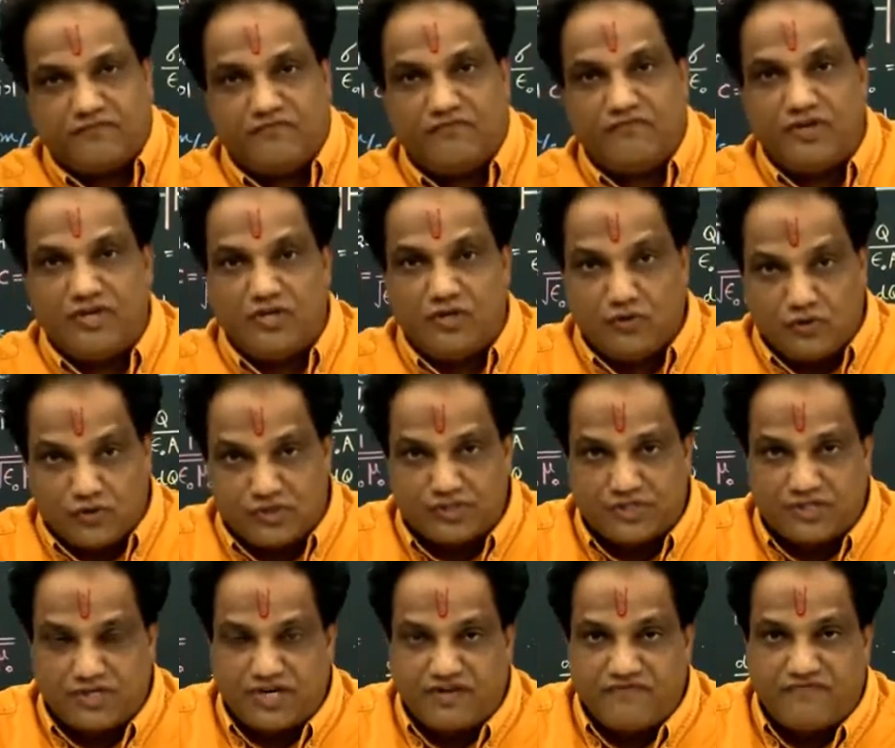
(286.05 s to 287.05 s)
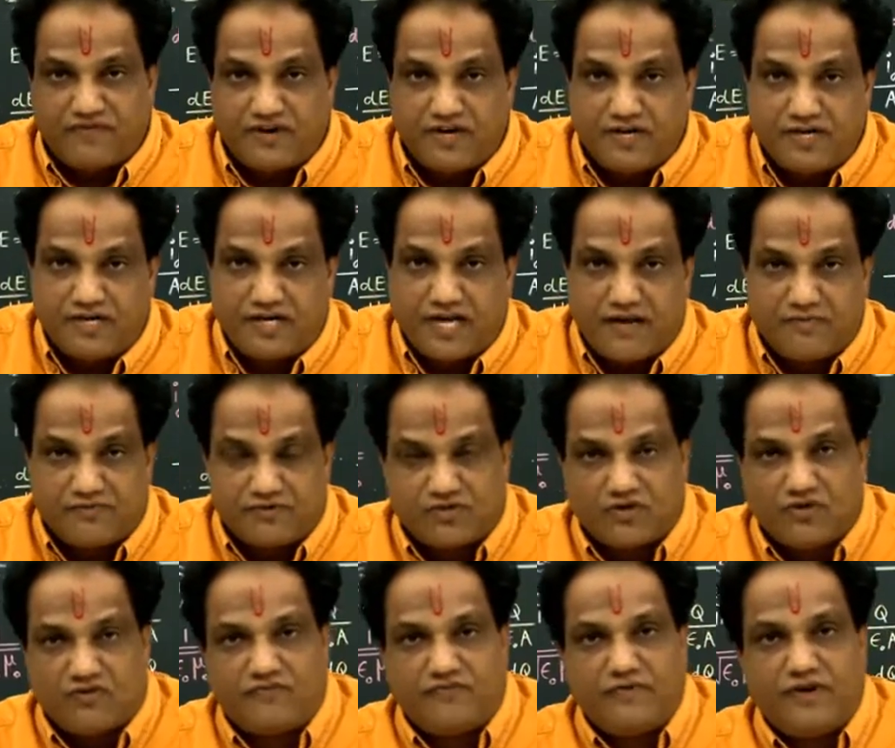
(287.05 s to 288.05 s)
we use different types
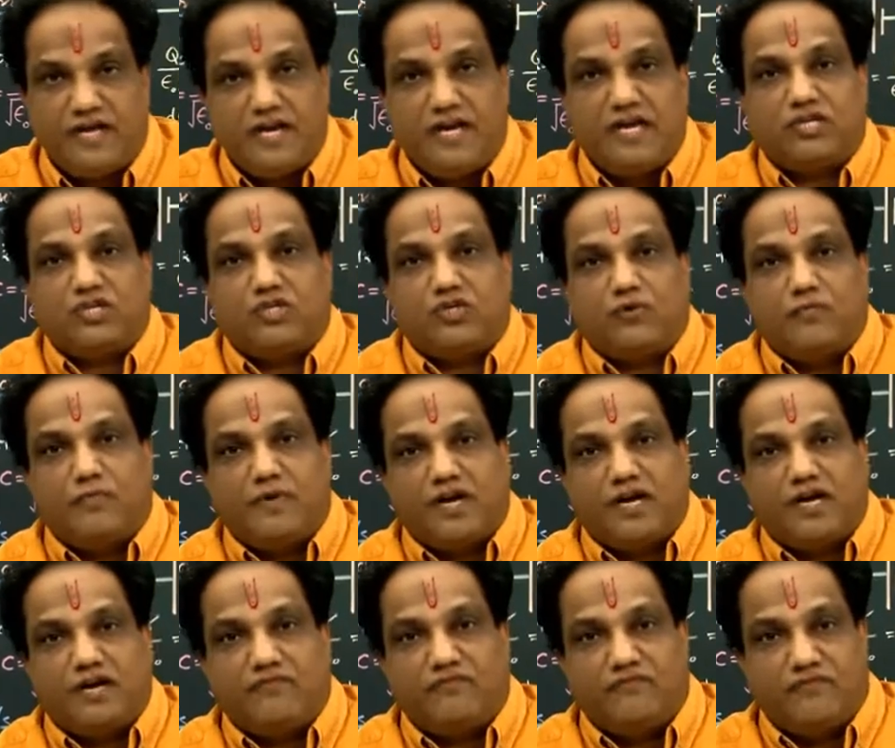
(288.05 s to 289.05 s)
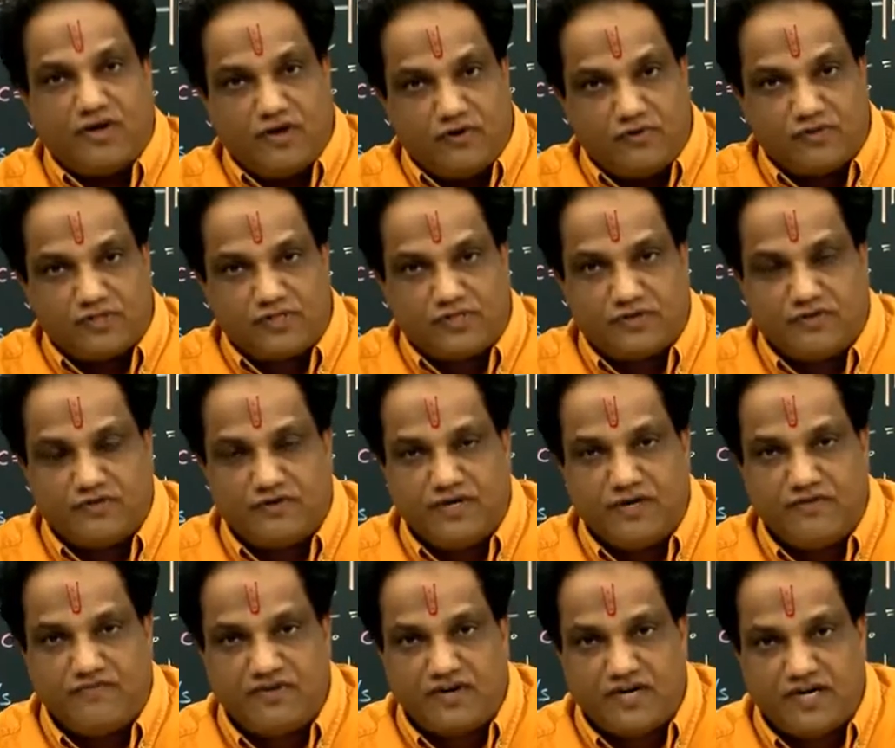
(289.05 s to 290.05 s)
of electromagnetic waves,
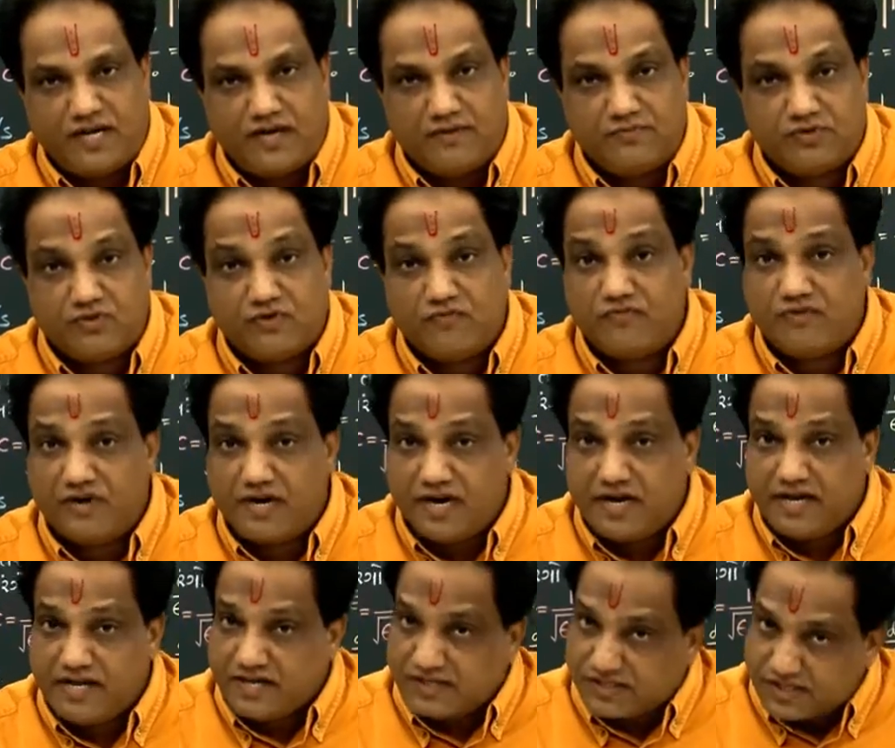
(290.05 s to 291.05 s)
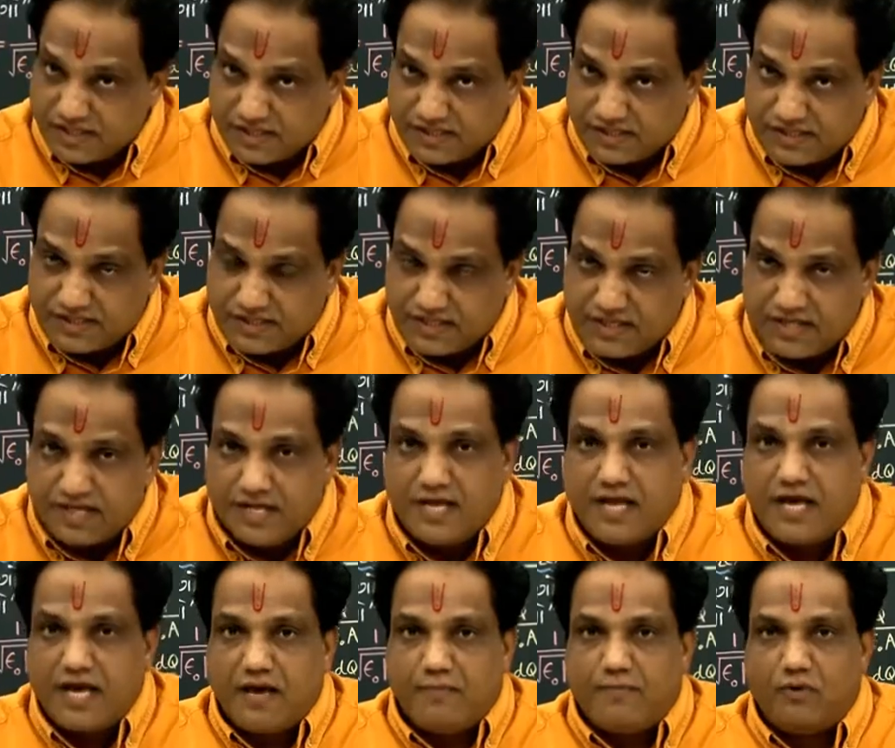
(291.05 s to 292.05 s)
different types of radiations,
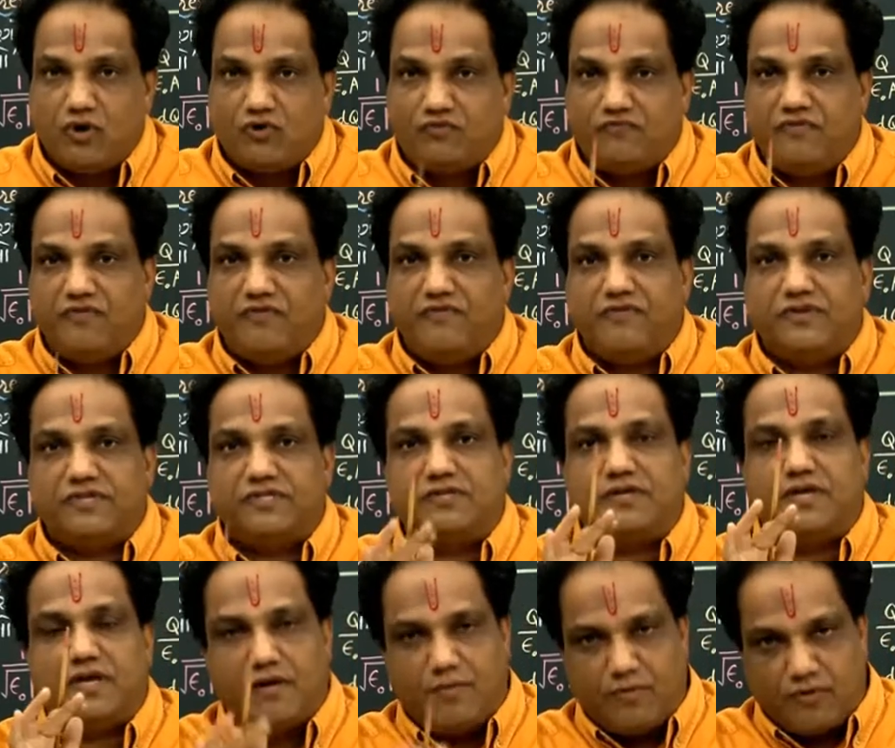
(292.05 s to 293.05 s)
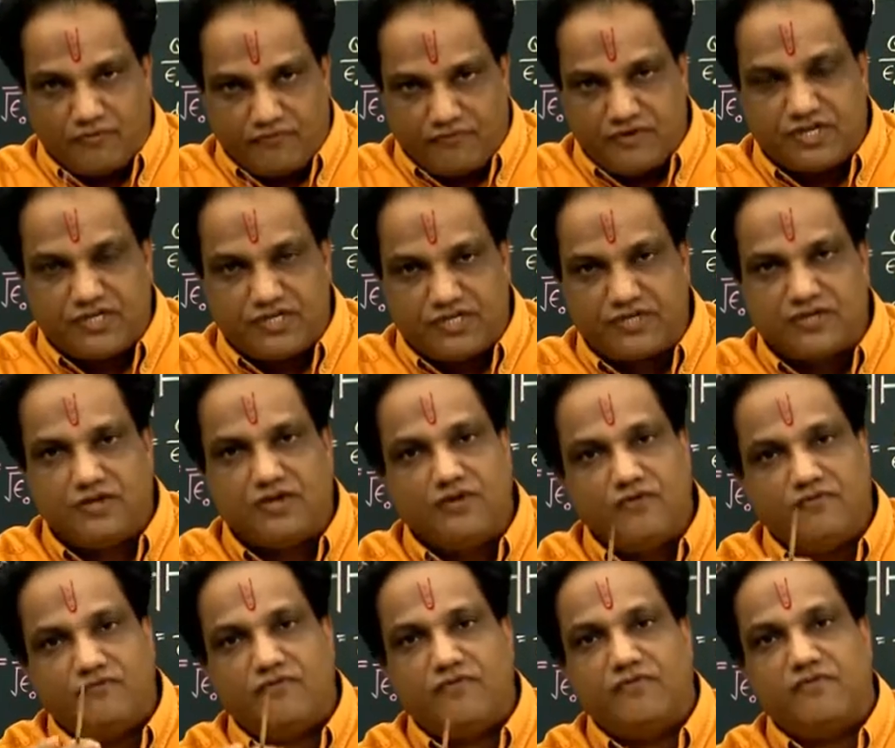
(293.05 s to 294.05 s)
about which
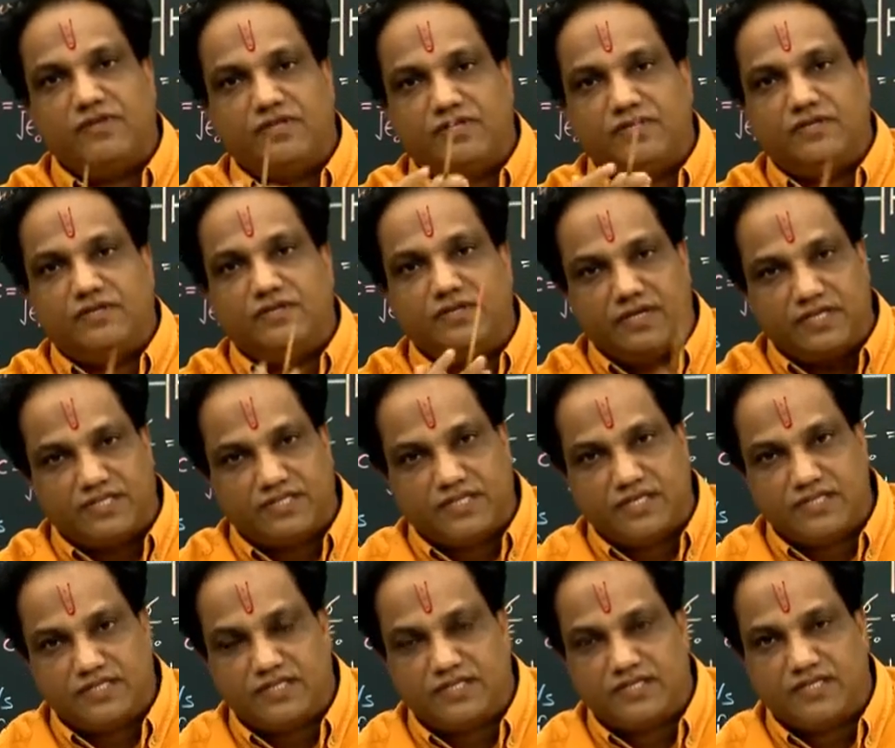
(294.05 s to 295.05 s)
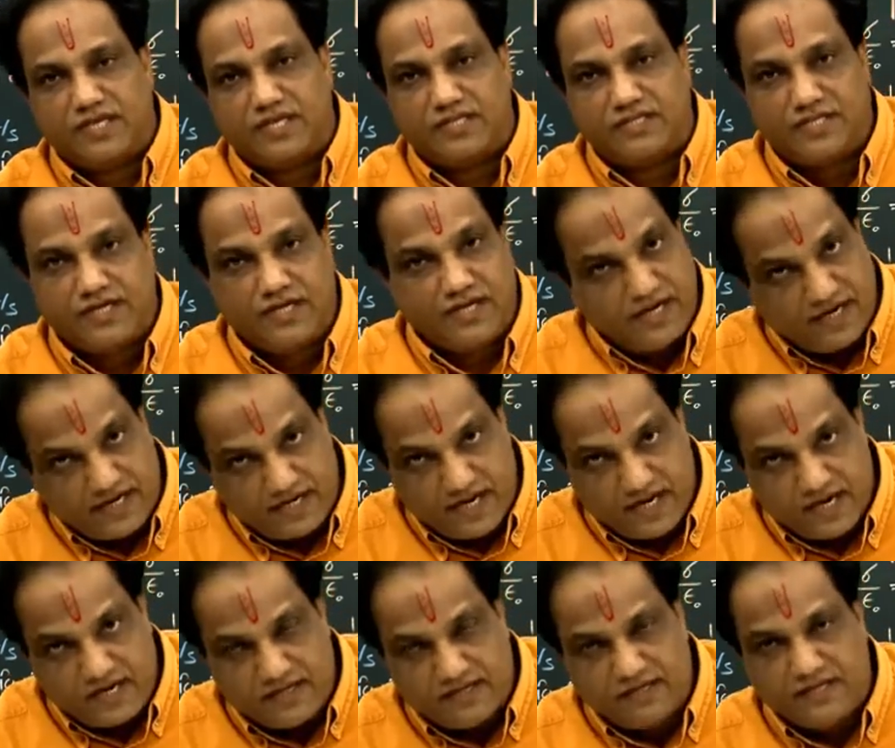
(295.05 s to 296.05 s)
we will discuss the things in
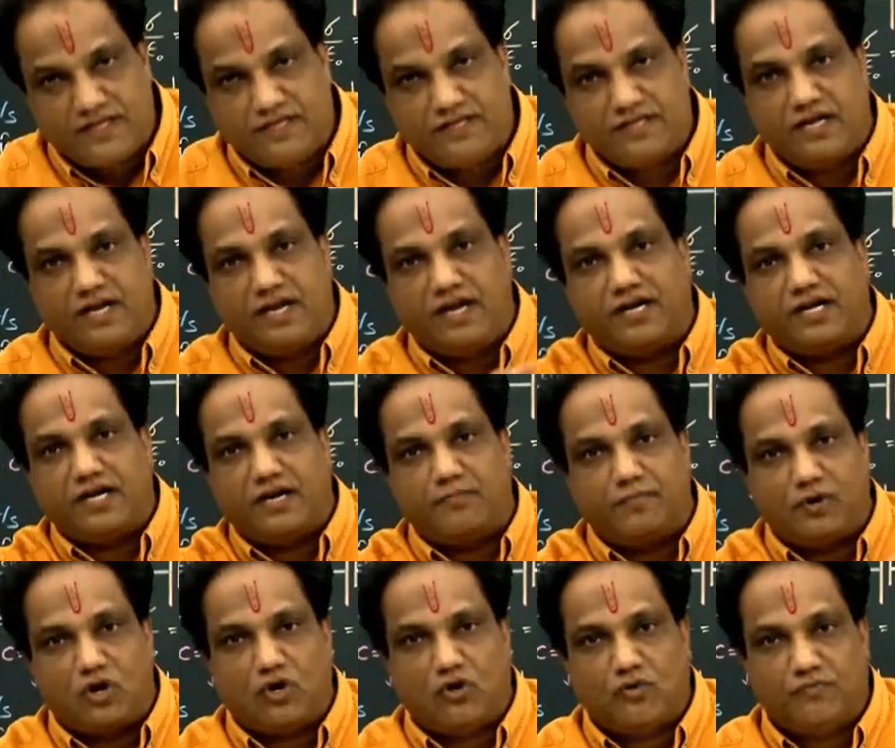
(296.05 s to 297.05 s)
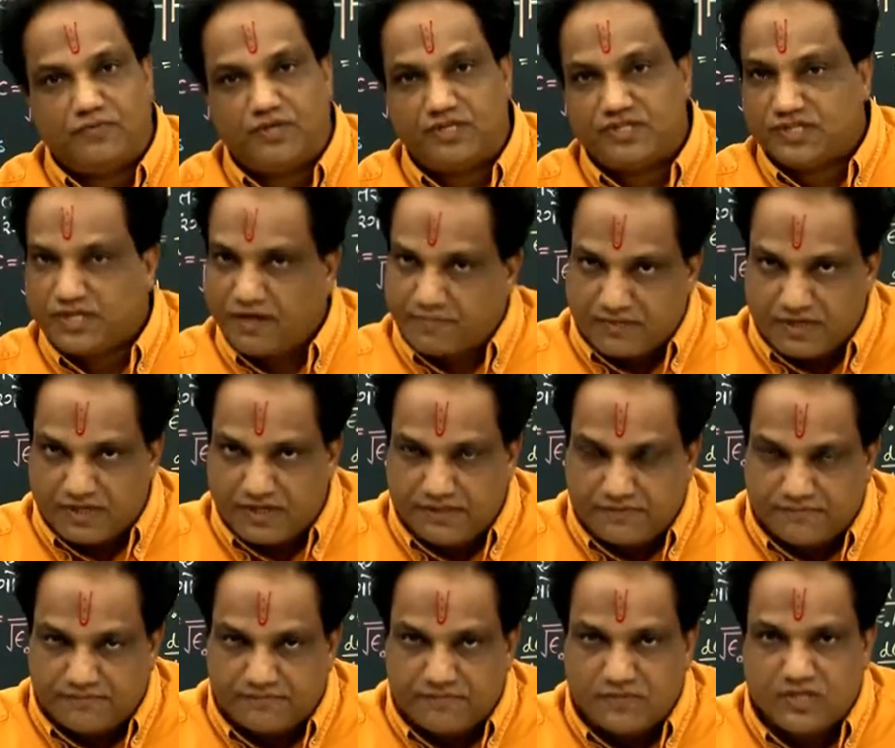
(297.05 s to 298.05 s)
detail in the later part of this
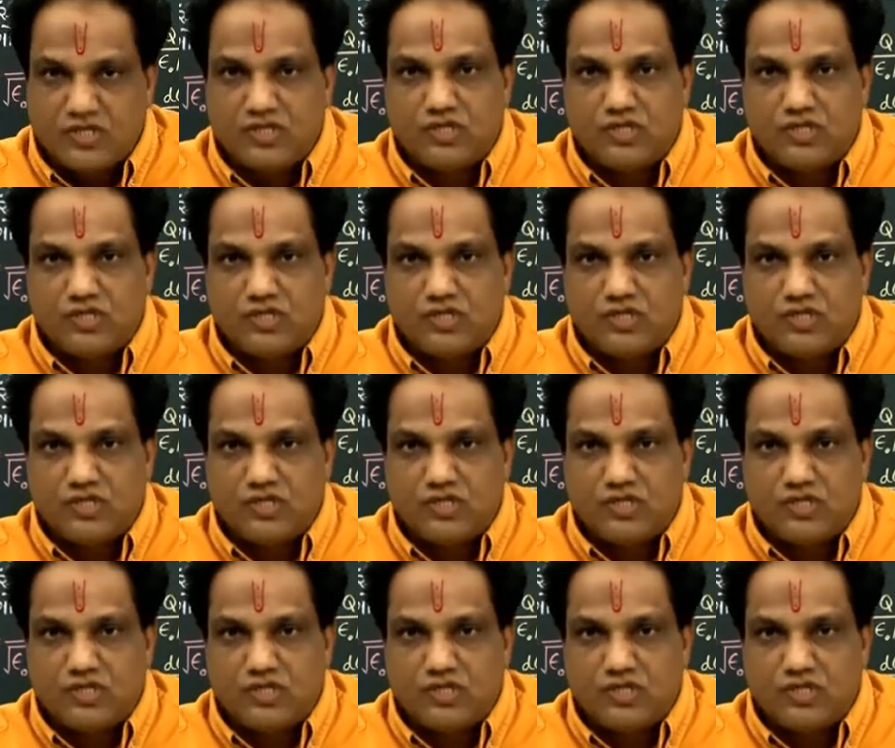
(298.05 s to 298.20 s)
chapter.